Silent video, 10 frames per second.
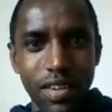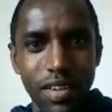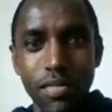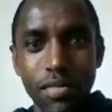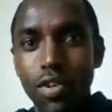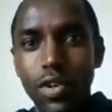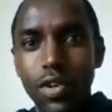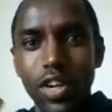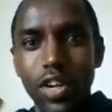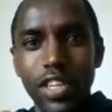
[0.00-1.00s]
Before
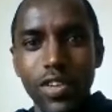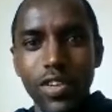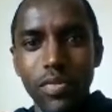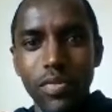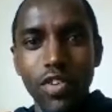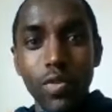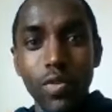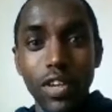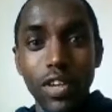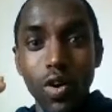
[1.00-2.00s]

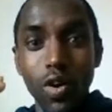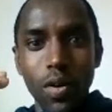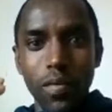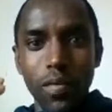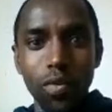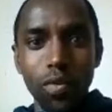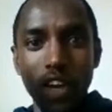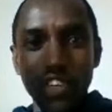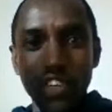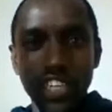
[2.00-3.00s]
we know, we
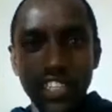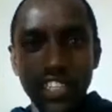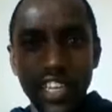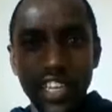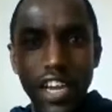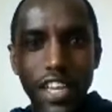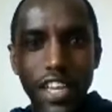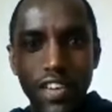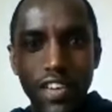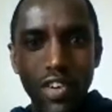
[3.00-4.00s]
have already reached a high
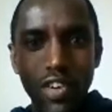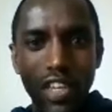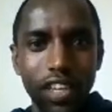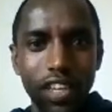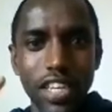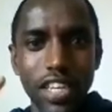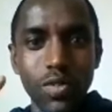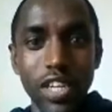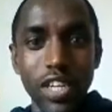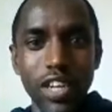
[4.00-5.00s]
level that
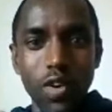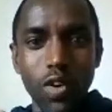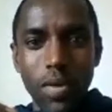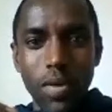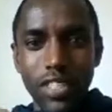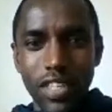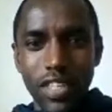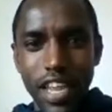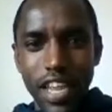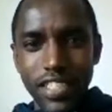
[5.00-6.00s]
we really know much
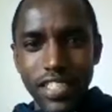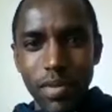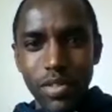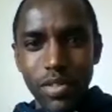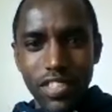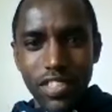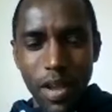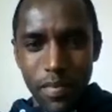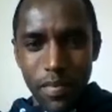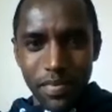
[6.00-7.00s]
less about Islam.